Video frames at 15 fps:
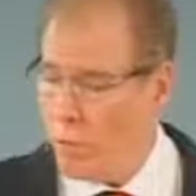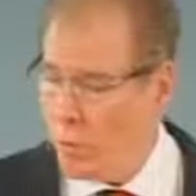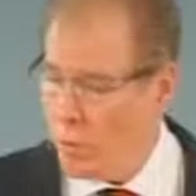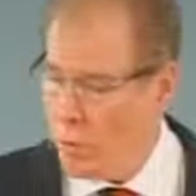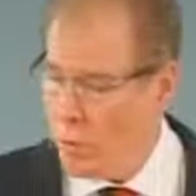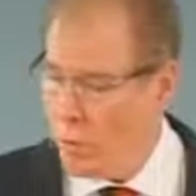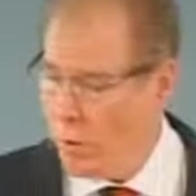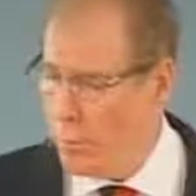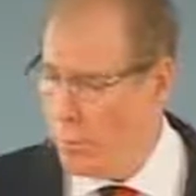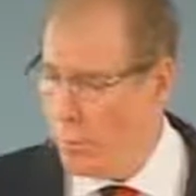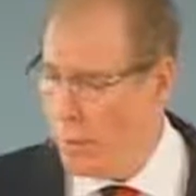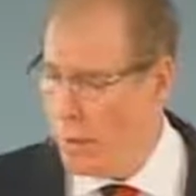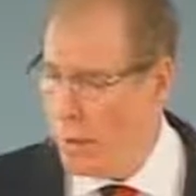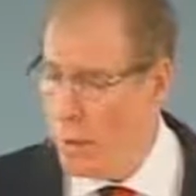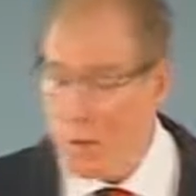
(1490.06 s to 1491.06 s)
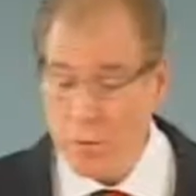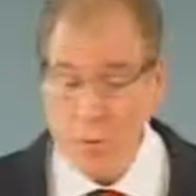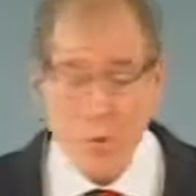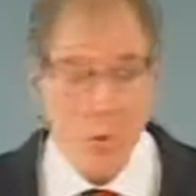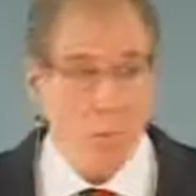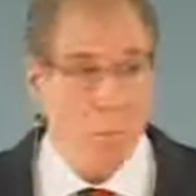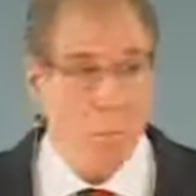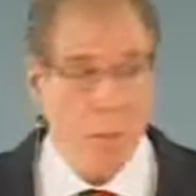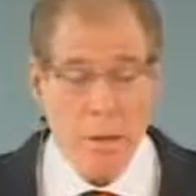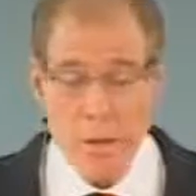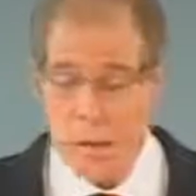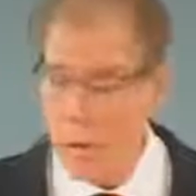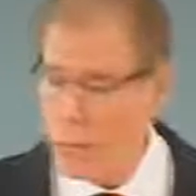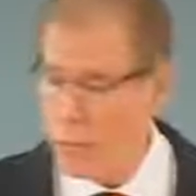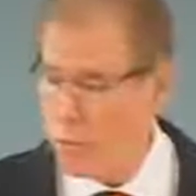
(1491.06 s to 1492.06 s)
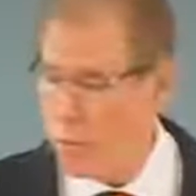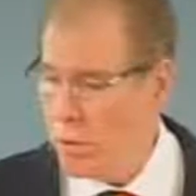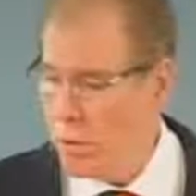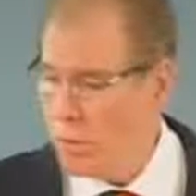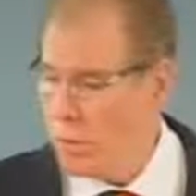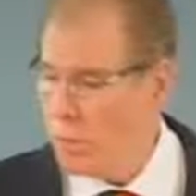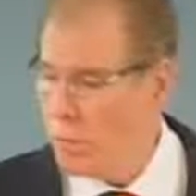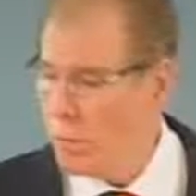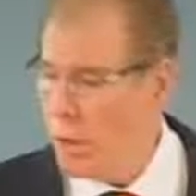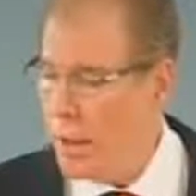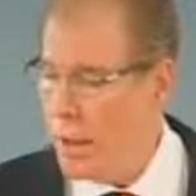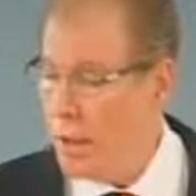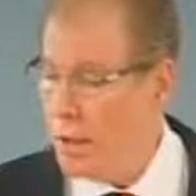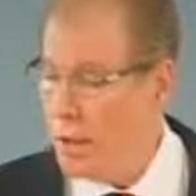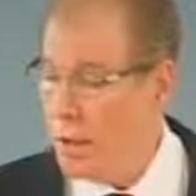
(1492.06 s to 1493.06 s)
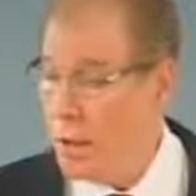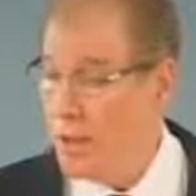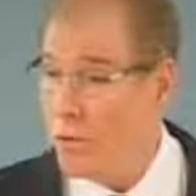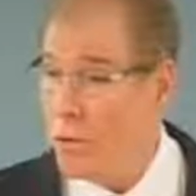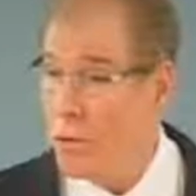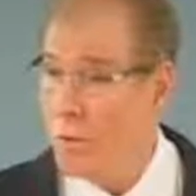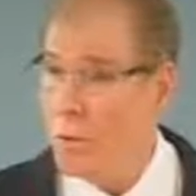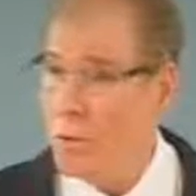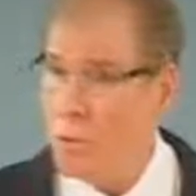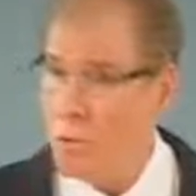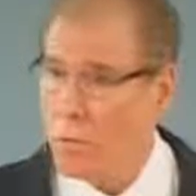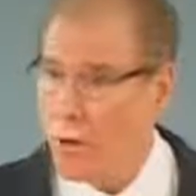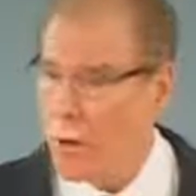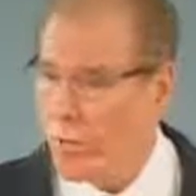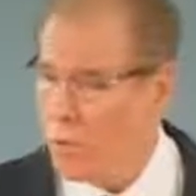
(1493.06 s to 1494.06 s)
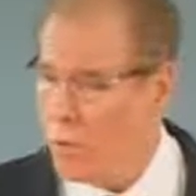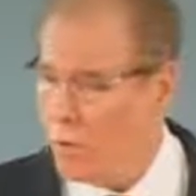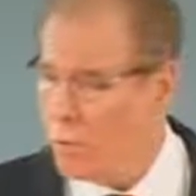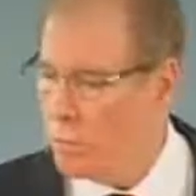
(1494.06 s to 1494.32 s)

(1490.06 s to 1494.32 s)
I've already pointed out that it should be understood to be slaves and not just softened as